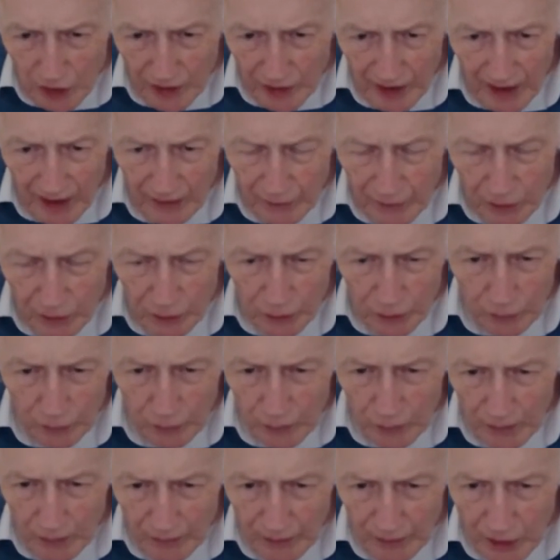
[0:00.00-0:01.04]
to have to
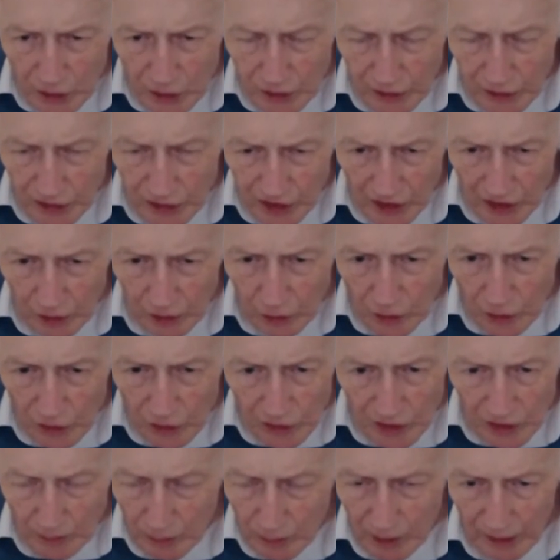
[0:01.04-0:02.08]
eventually settle on
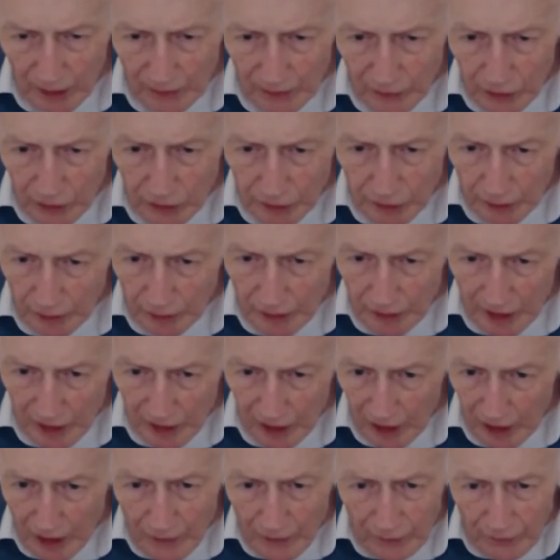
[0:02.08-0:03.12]
some kind of career in
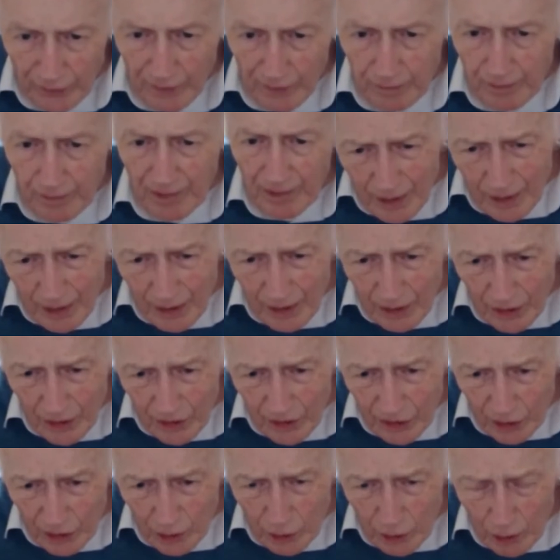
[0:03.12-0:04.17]
life.
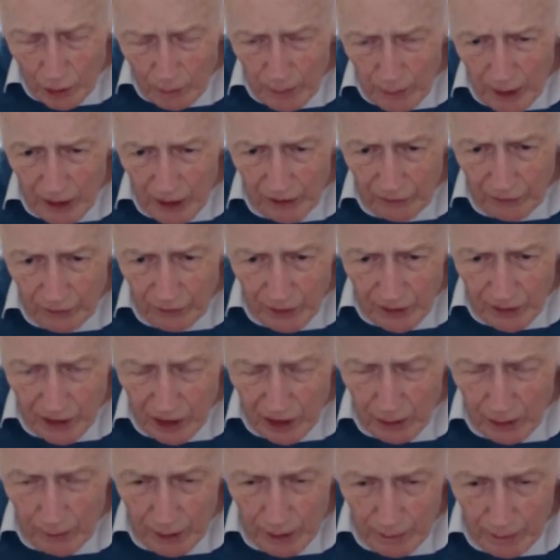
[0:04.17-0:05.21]
So, not being
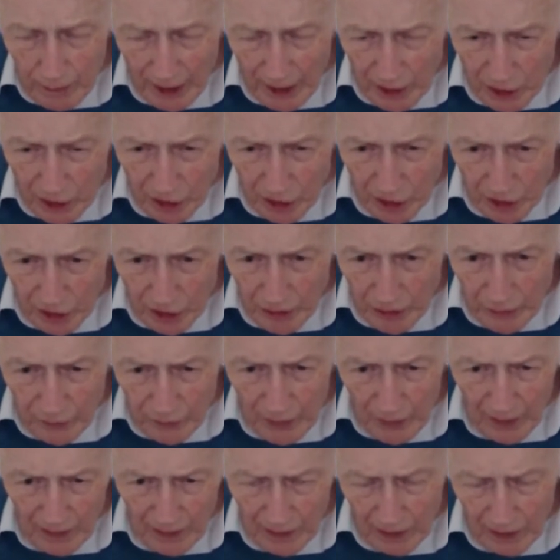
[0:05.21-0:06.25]
terribly imaginative,
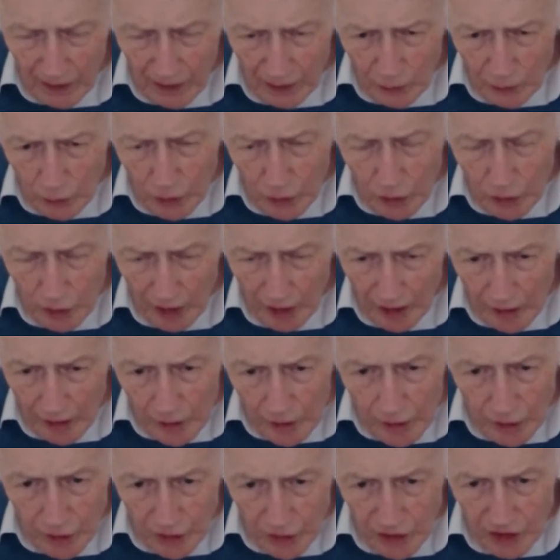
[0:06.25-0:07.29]
I looked
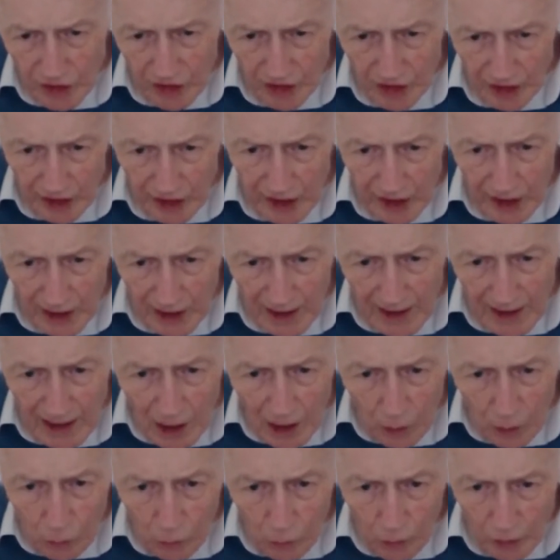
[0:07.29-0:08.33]
around to see
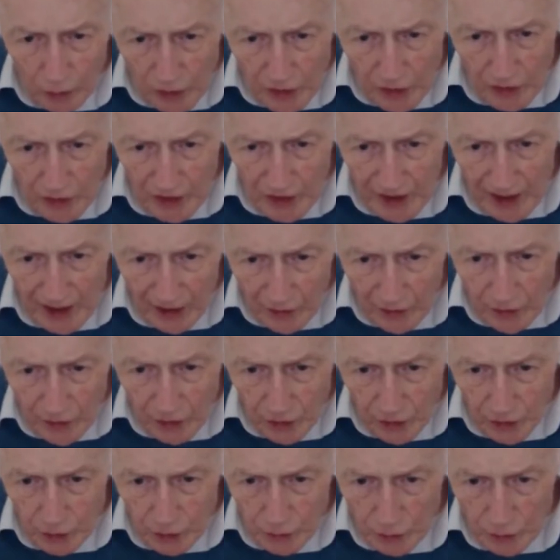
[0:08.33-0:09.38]
what the other
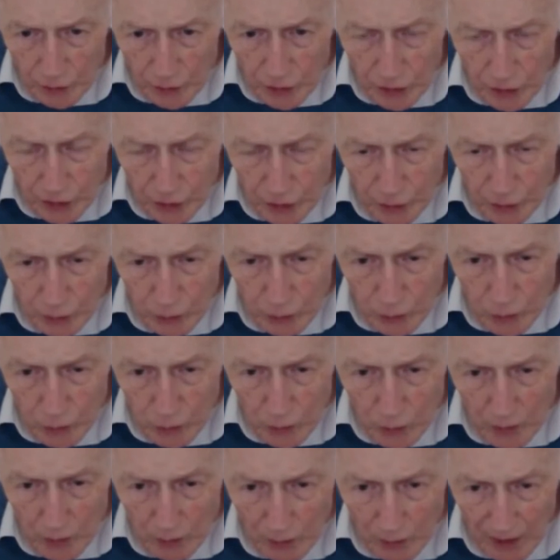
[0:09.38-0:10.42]
students
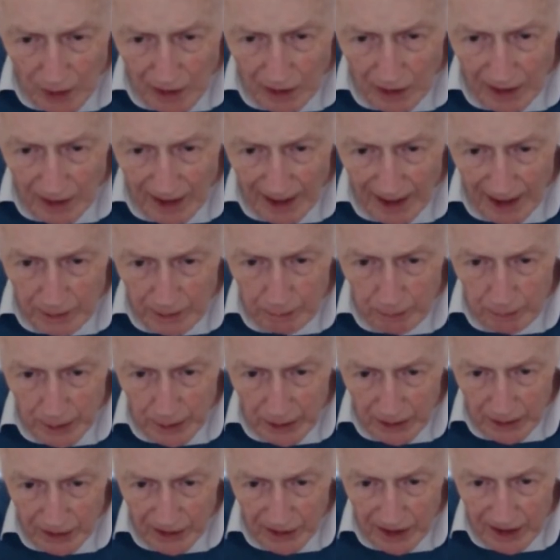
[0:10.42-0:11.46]
who had
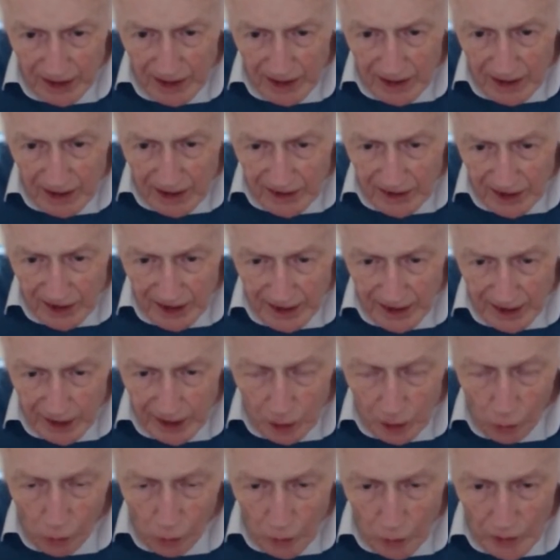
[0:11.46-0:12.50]
been taking
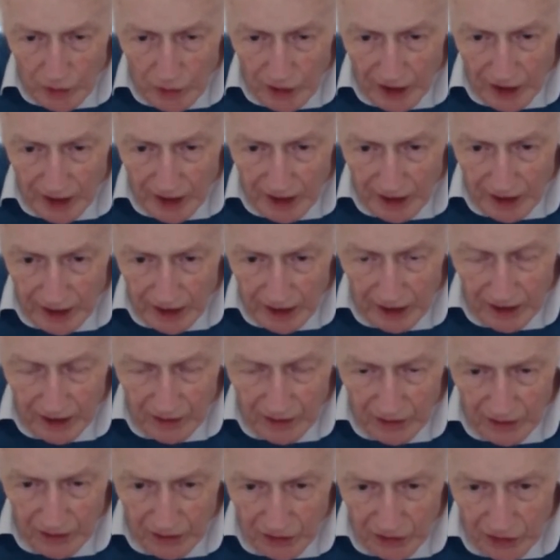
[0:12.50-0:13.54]
or were taking
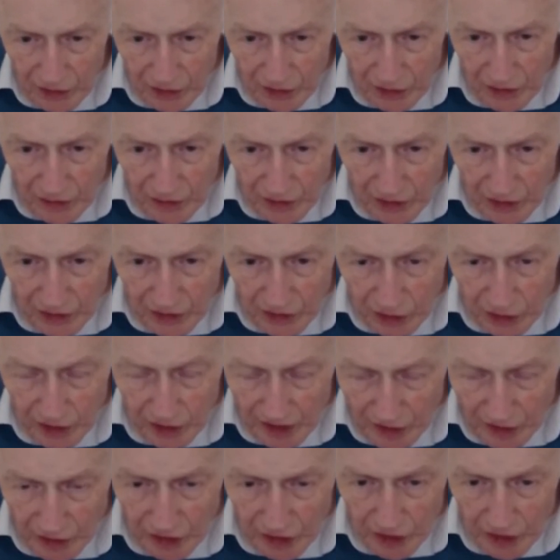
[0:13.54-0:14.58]
this
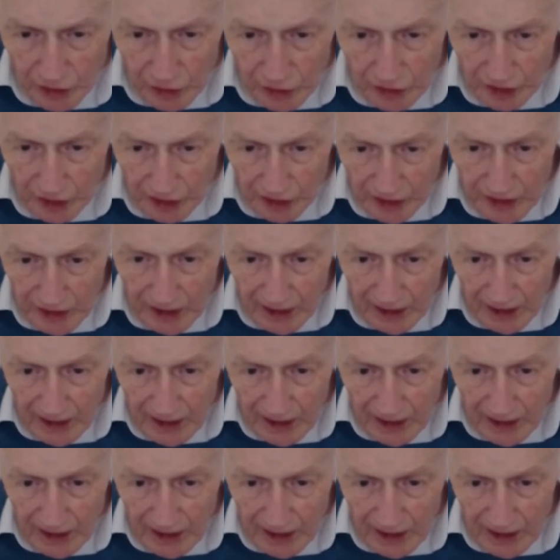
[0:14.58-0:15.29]
great degree